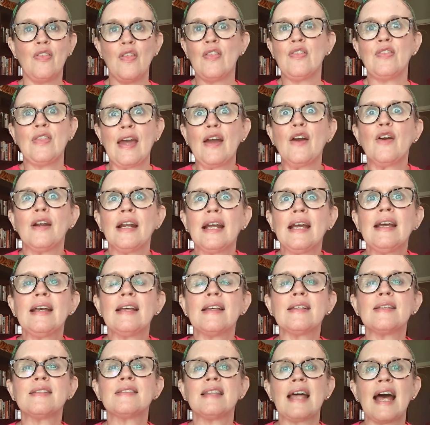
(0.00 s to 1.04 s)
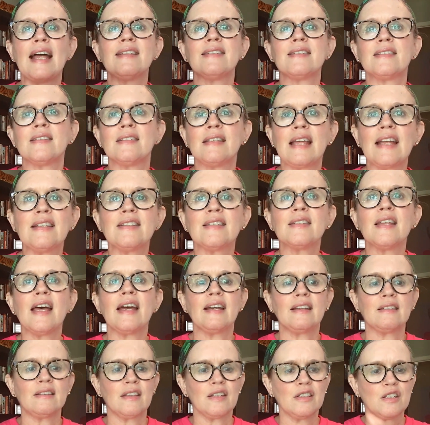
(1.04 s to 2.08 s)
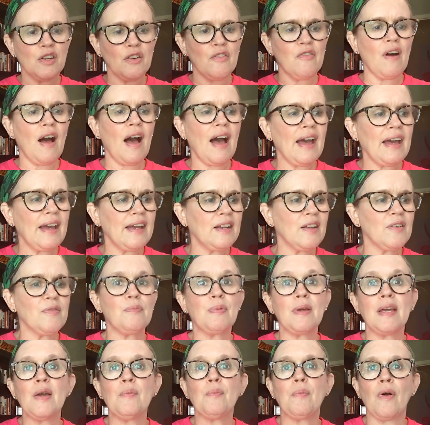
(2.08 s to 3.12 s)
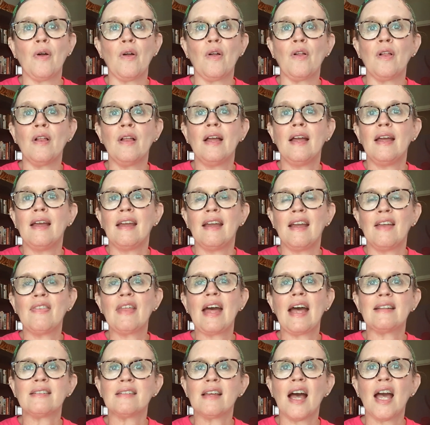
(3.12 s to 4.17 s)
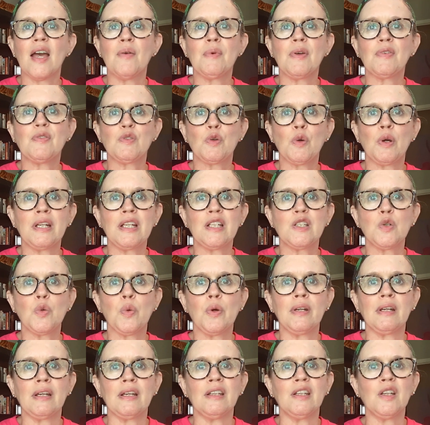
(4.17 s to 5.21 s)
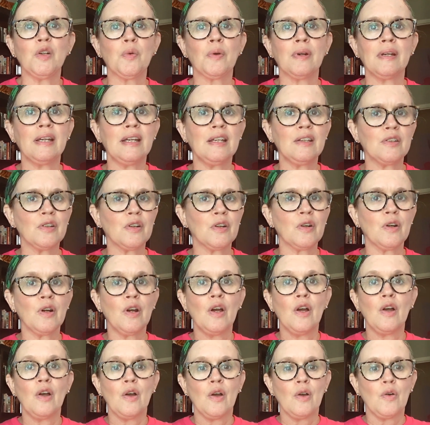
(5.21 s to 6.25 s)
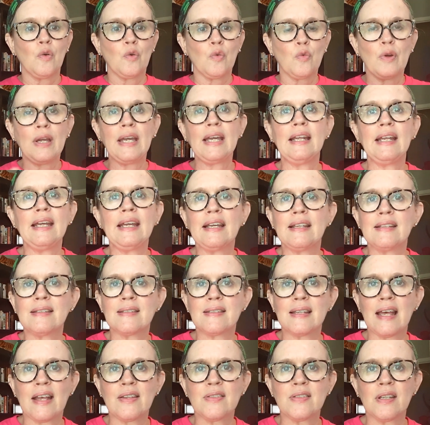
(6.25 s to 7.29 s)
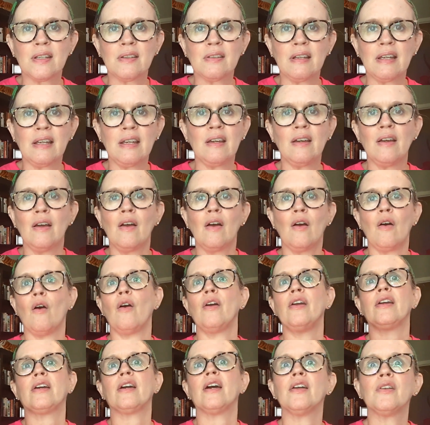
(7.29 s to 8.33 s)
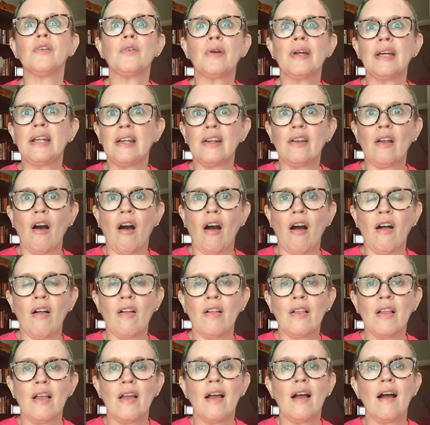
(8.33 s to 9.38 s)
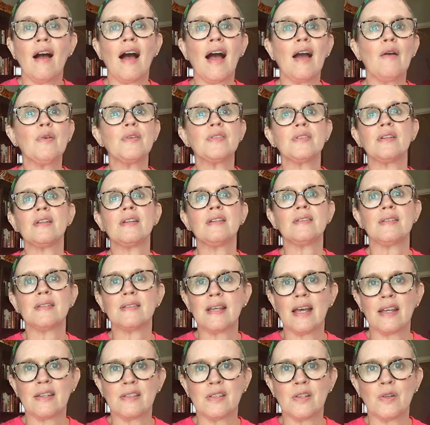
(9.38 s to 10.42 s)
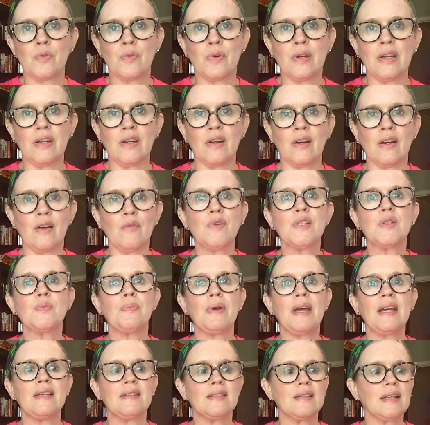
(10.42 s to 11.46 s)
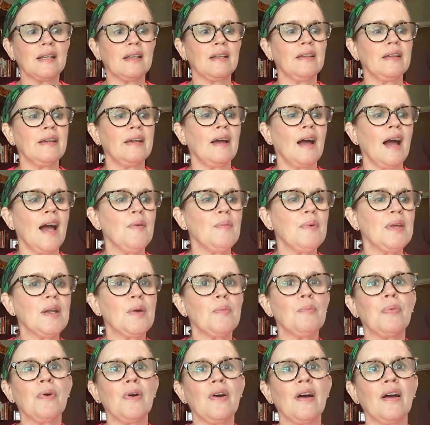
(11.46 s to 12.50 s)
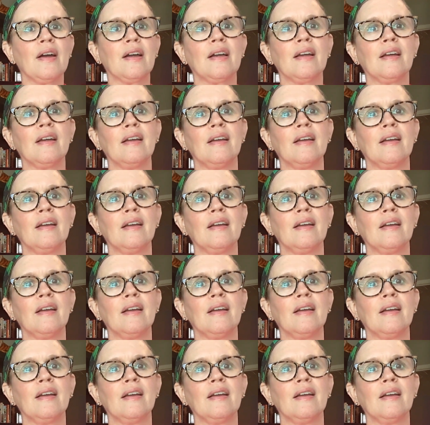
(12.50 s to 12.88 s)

there it is that's that's like the divide of people in that time of 2020 you were either reading incessantly or you couldn't read at all. I was an incessant reader. It was basically, I'm in a book,